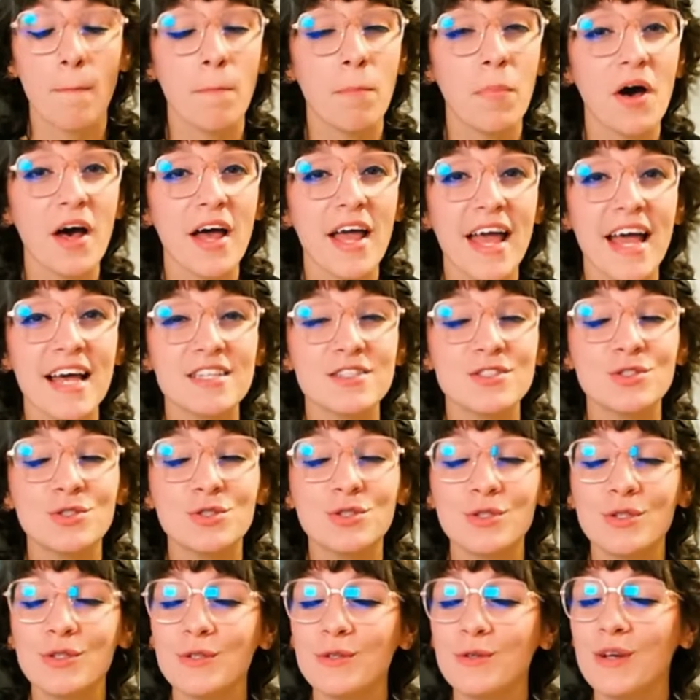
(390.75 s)
but as
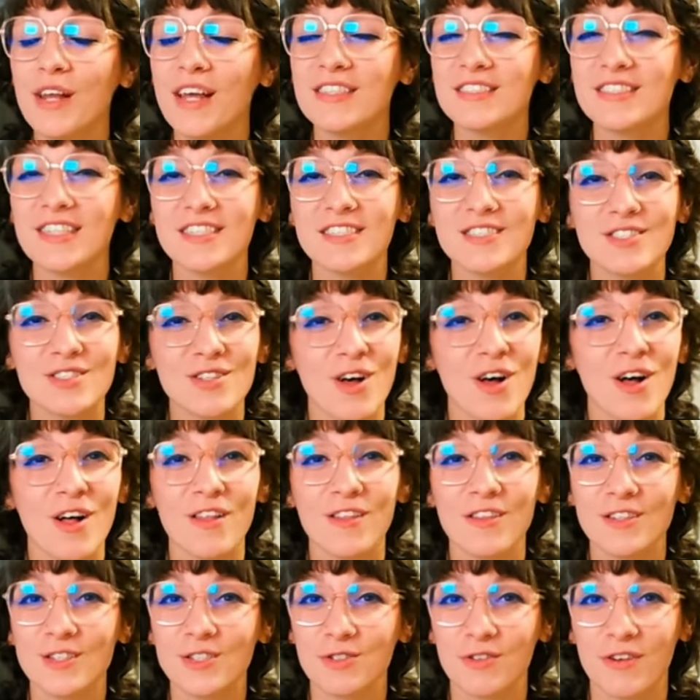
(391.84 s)
soon as I saw
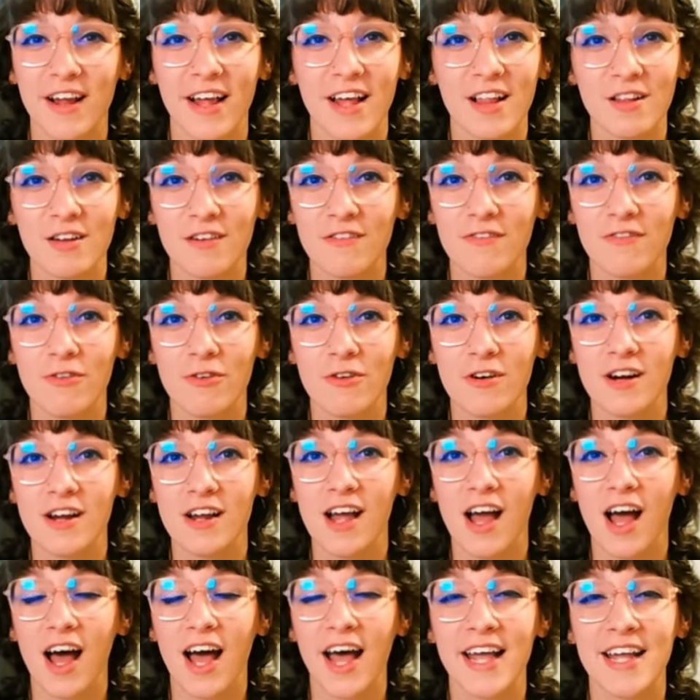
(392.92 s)
the trailer for
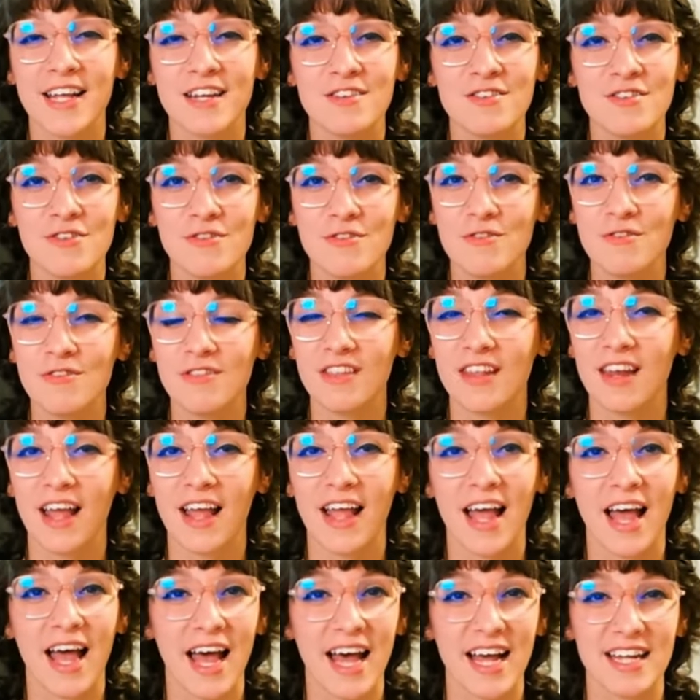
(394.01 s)
it, I knew that I
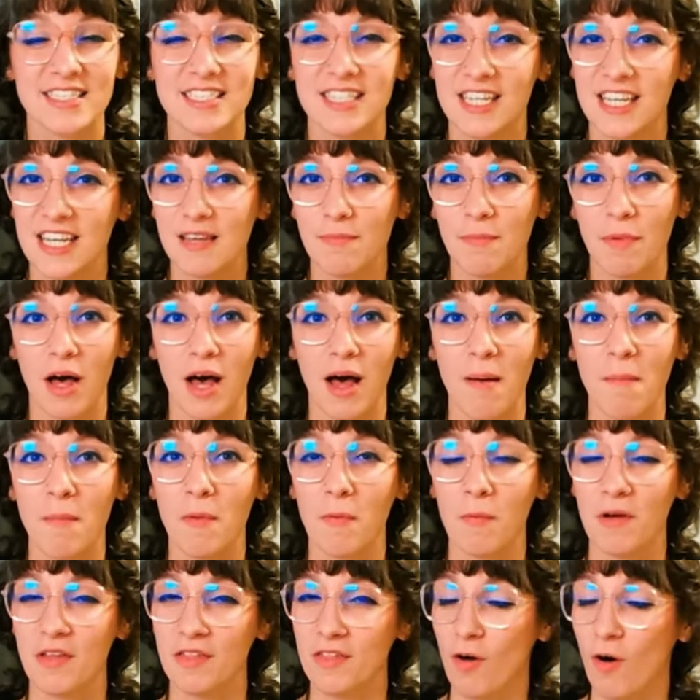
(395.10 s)
had to keep up
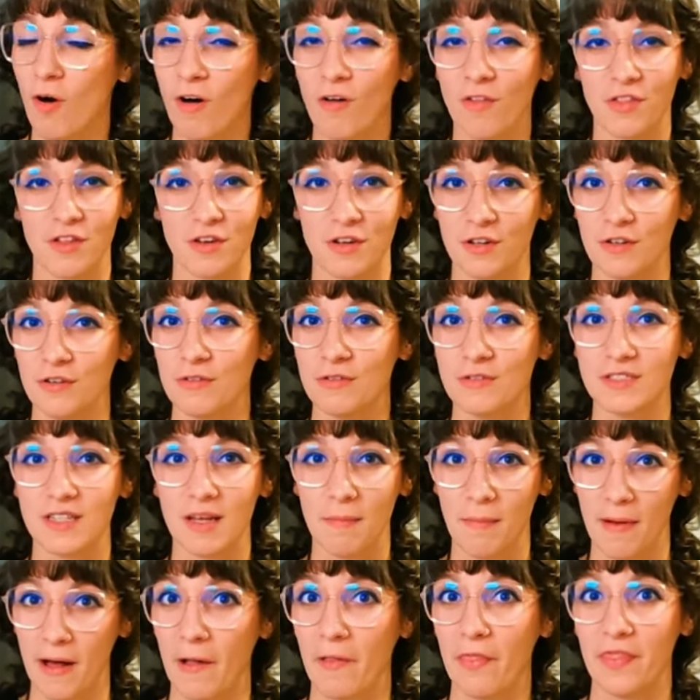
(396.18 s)
with all the news
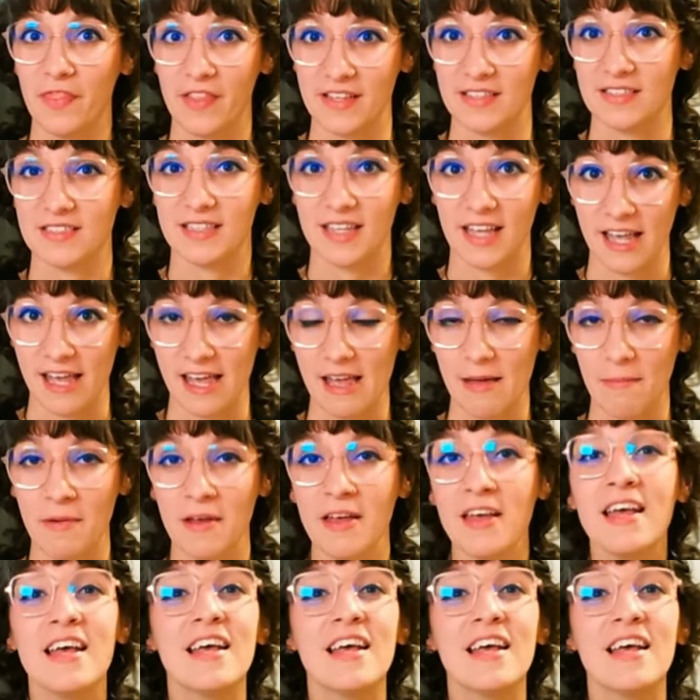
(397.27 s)
about this game.